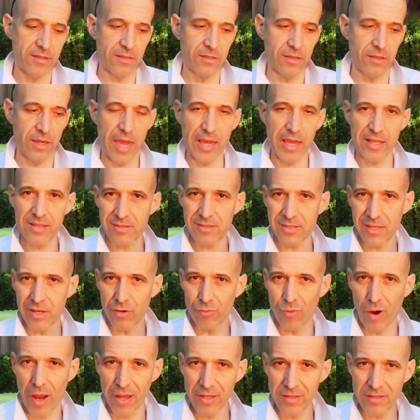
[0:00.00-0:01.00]
the XC
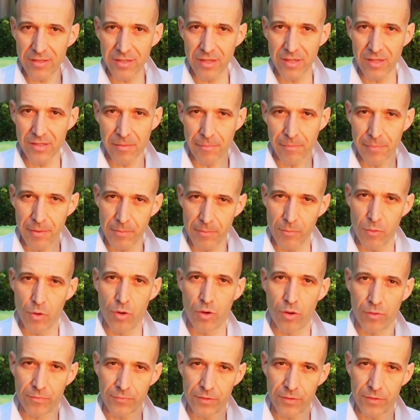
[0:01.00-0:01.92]
racing is a bit more,